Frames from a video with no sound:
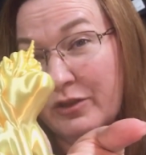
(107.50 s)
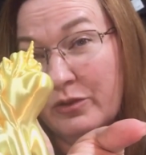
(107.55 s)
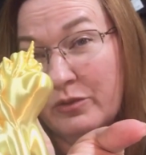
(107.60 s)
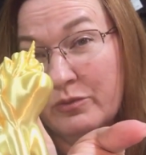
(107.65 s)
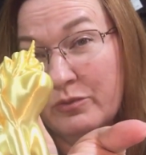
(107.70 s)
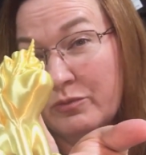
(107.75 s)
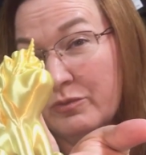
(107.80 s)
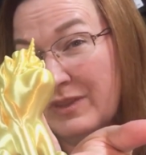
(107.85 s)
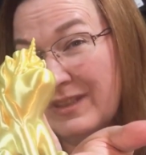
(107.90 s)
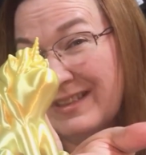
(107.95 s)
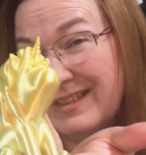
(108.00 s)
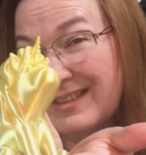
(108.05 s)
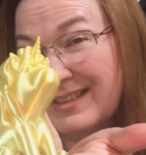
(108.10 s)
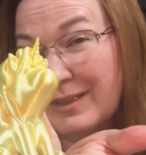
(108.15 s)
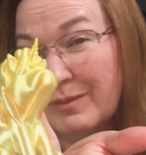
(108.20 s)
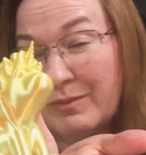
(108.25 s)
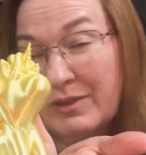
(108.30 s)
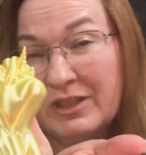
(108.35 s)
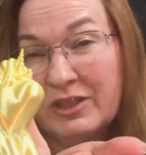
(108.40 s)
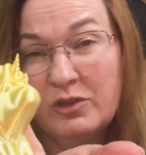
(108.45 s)
so this
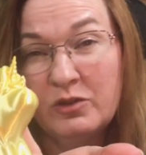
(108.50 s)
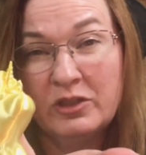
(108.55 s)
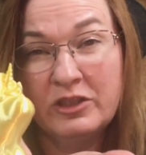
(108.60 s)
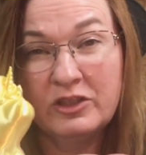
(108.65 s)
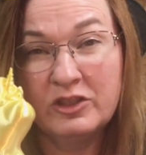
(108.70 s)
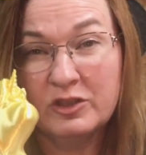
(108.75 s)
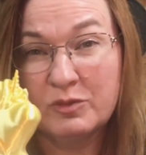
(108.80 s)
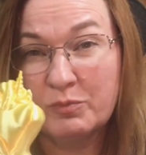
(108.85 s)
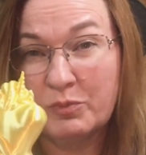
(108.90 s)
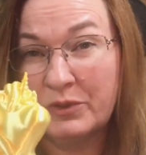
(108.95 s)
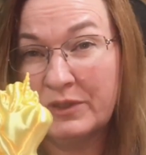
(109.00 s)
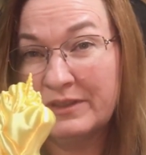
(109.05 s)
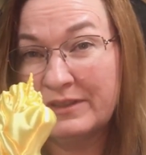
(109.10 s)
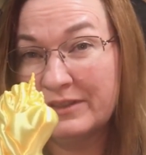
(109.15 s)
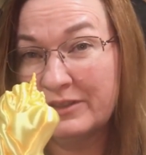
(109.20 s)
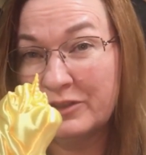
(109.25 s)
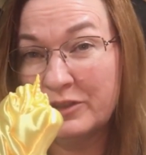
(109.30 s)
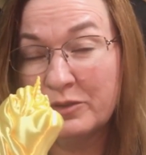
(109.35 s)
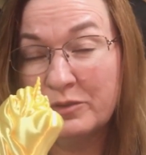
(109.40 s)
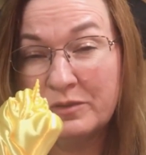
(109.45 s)
is something you could just
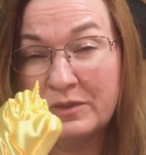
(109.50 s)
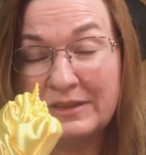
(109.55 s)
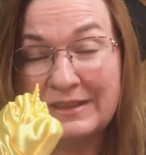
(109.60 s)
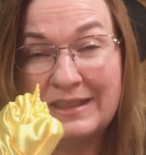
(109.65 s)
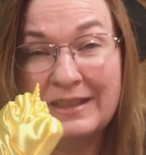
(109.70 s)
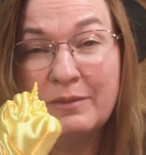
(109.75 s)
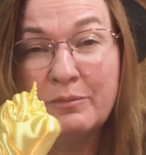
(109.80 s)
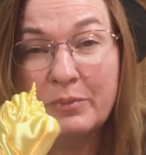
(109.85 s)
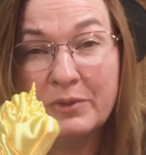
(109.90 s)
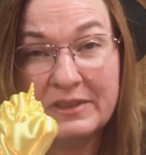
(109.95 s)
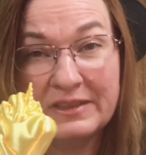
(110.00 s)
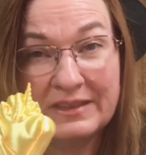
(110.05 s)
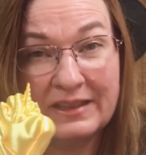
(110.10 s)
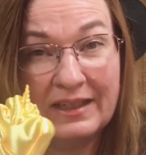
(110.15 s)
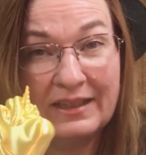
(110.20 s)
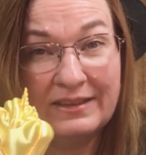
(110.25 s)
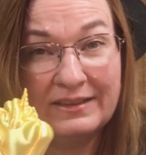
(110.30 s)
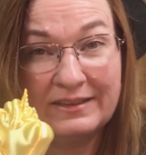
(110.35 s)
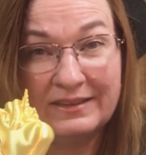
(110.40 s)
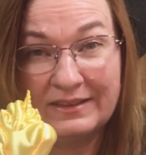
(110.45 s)
print at
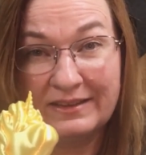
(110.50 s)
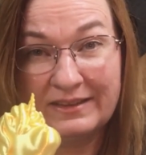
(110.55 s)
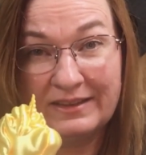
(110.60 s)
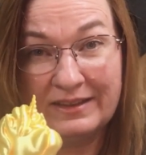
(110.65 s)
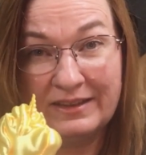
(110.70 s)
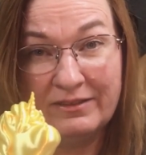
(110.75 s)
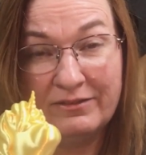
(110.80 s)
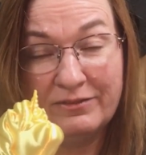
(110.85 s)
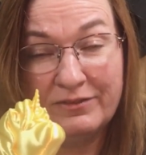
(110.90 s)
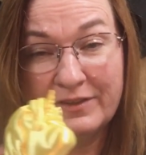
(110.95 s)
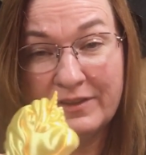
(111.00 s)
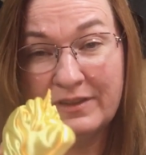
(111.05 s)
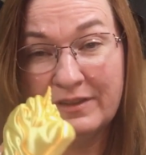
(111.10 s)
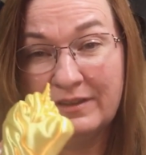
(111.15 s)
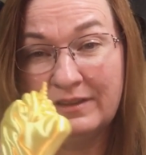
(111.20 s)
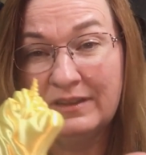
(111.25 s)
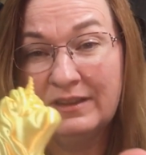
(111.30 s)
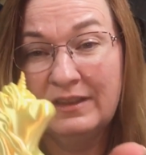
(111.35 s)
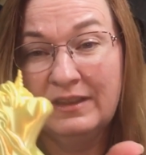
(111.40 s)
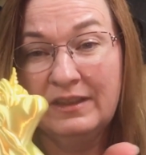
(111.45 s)
10%
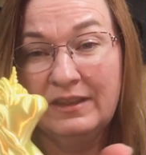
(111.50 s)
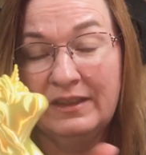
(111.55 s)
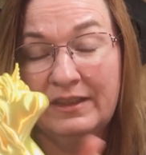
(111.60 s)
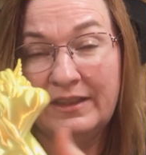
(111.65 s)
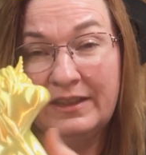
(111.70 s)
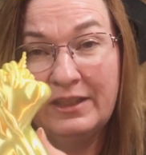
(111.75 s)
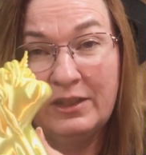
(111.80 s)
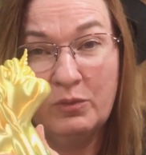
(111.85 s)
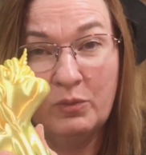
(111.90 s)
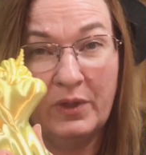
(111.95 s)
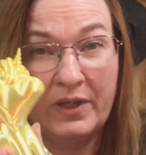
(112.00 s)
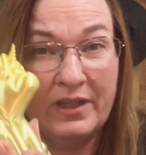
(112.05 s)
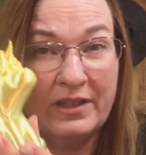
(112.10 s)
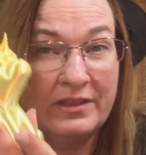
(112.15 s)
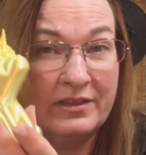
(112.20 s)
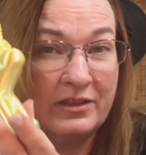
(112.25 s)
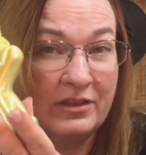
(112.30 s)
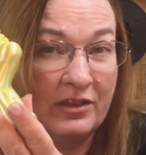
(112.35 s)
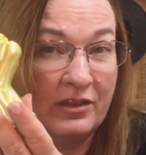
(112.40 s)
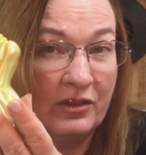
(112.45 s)
infill. He
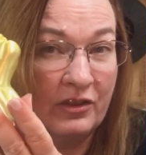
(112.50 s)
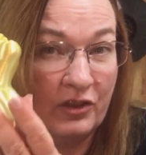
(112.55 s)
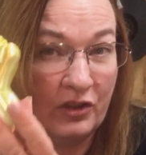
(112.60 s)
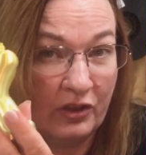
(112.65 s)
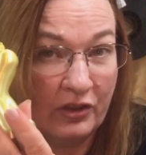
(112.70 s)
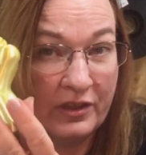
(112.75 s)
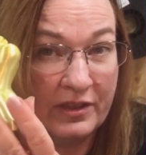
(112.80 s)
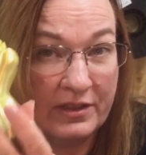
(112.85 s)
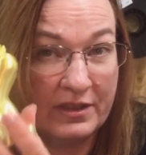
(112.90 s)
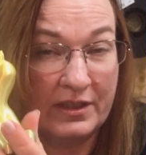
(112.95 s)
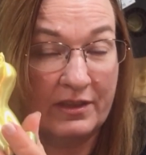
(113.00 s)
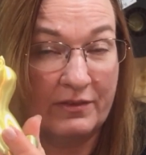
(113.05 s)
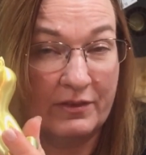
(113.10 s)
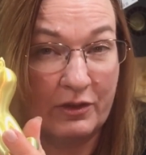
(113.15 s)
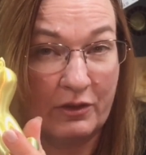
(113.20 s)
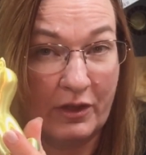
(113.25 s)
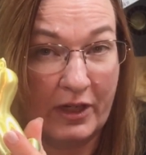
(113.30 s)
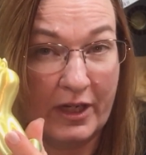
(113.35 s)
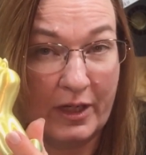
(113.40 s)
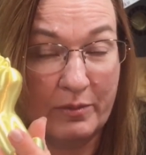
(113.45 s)
weighs
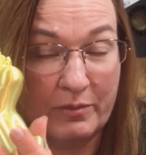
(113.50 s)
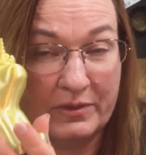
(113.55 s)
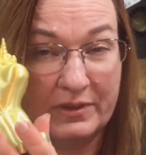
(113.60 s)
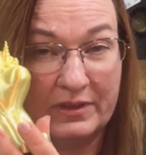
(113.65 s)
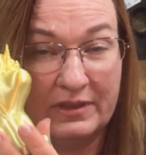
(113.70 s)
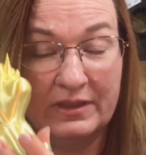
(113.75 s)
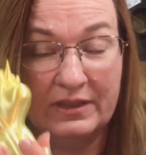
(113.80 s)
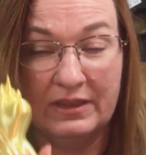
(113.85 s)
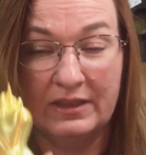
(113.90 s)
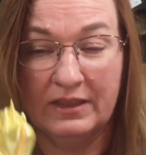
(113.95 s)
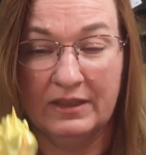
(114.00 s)
37 grams.